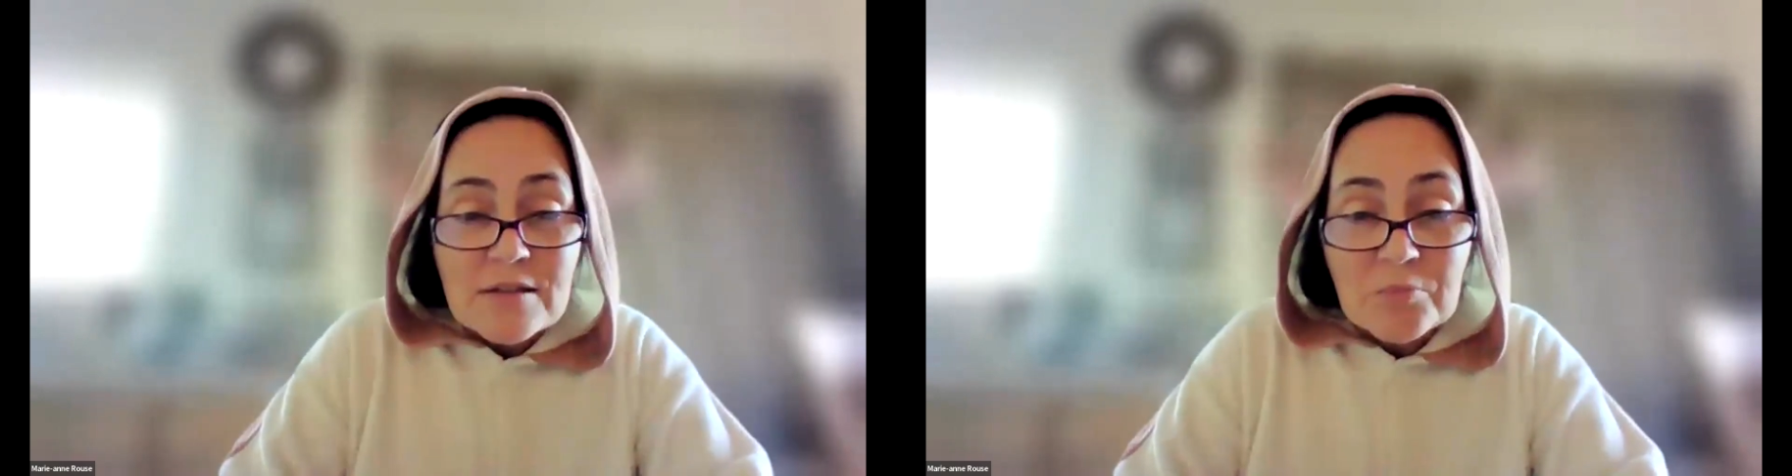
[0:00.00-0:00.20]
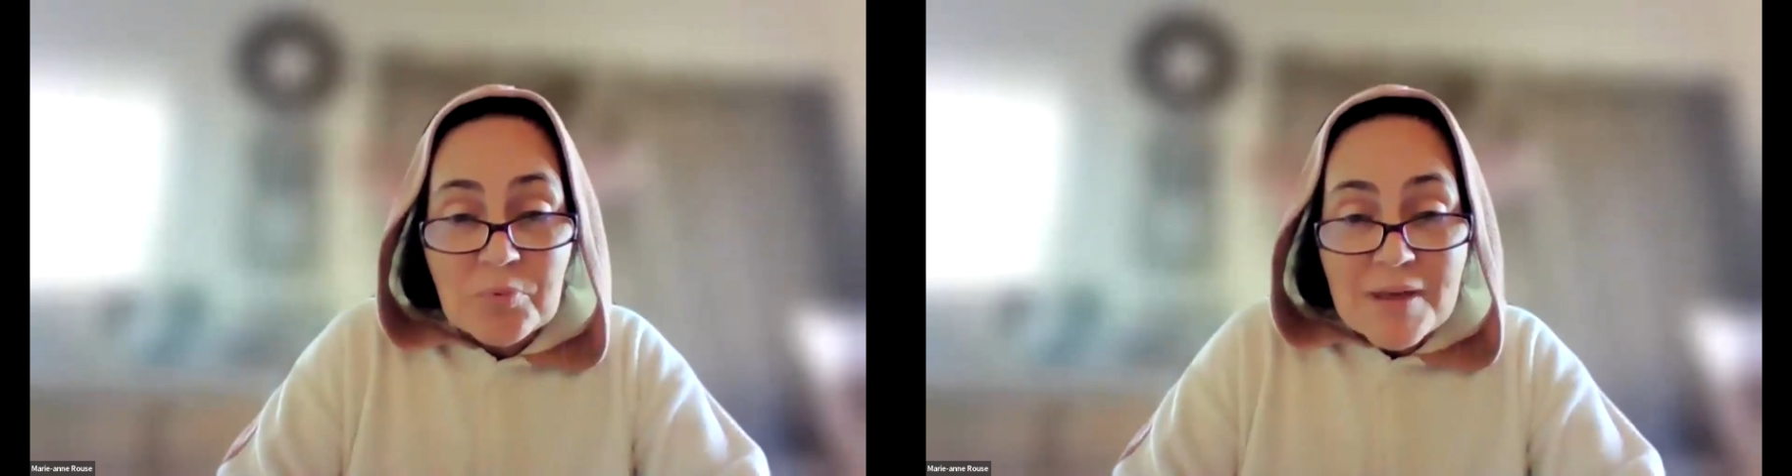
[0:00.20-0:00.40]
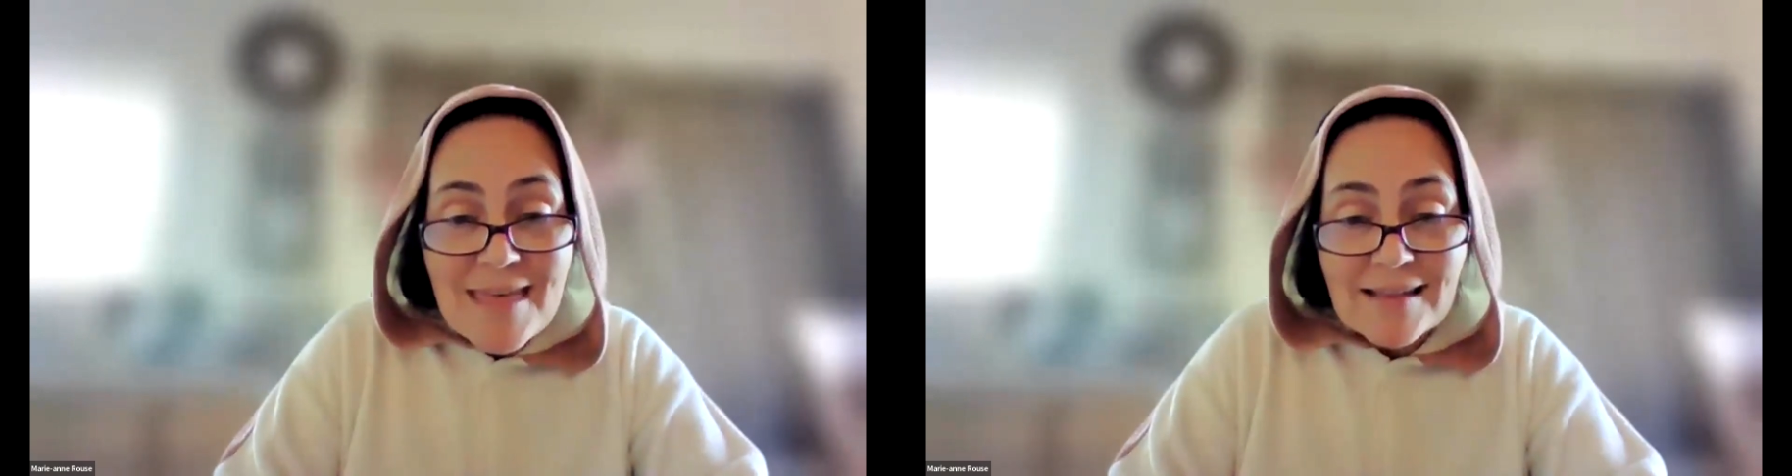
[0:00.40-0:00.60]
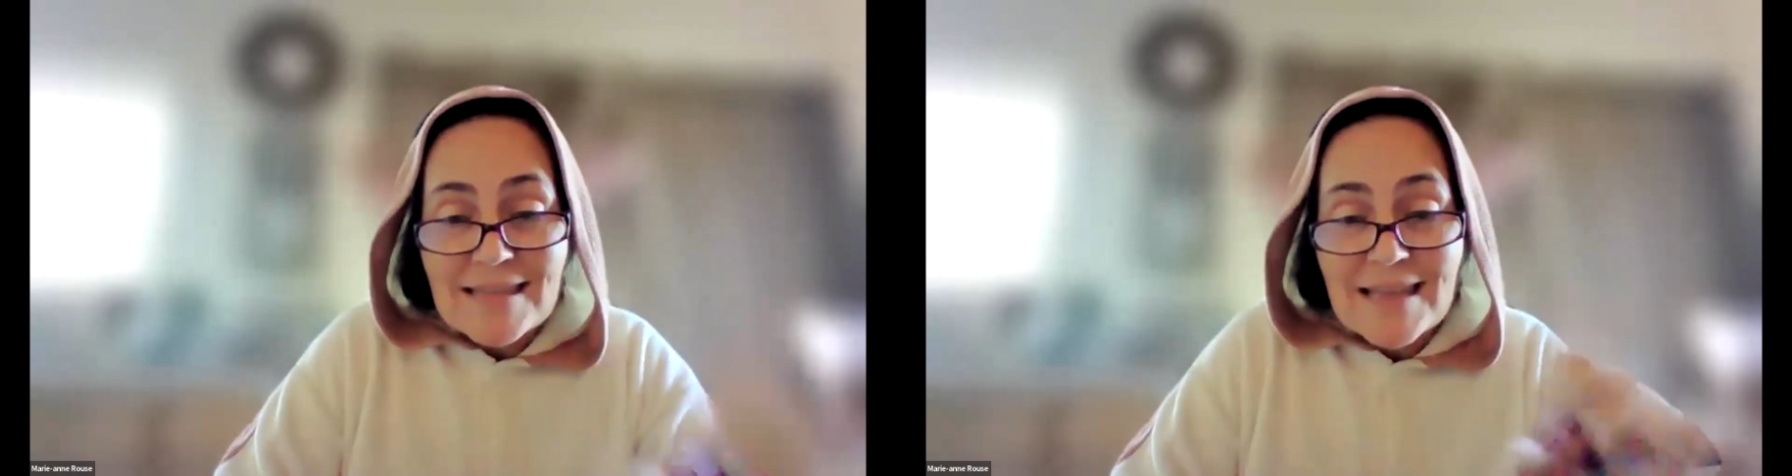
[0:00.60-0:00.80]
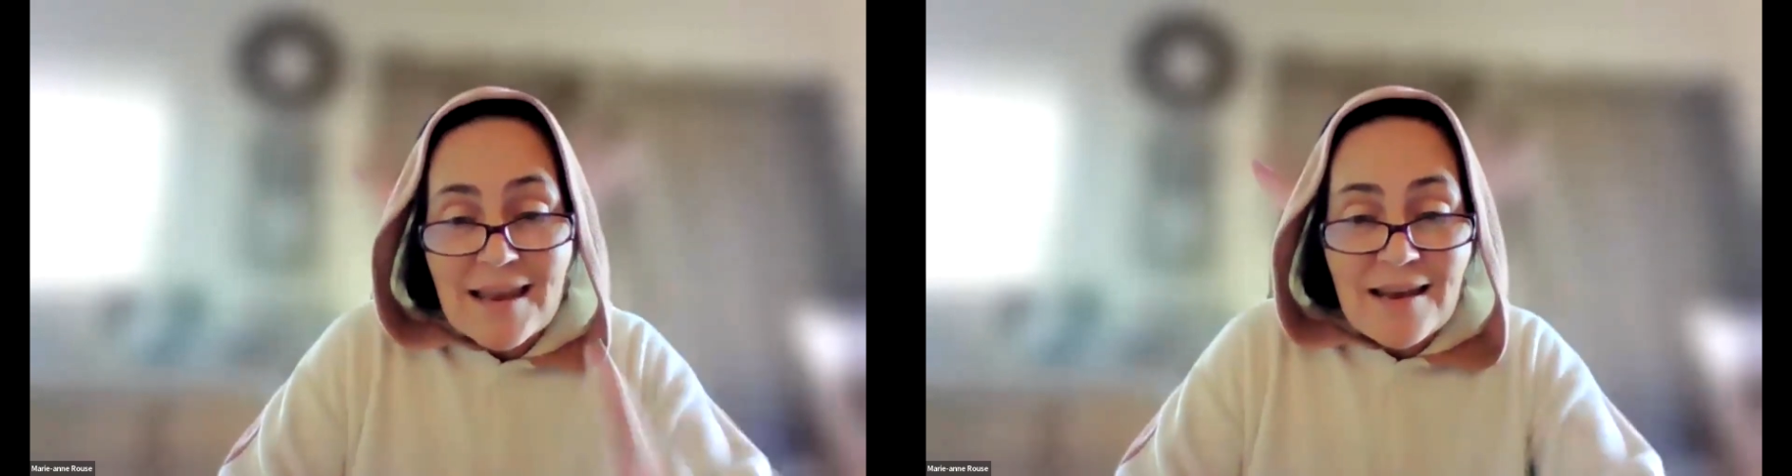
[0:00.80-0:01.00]
With that
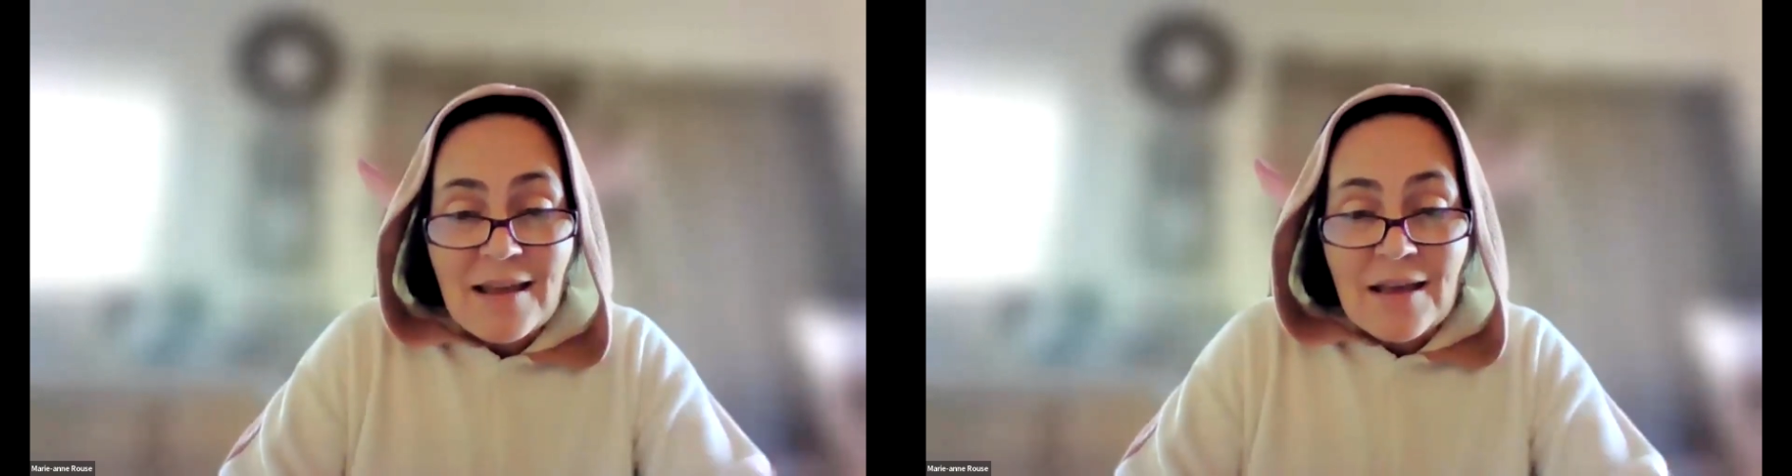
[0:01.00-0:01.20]
said,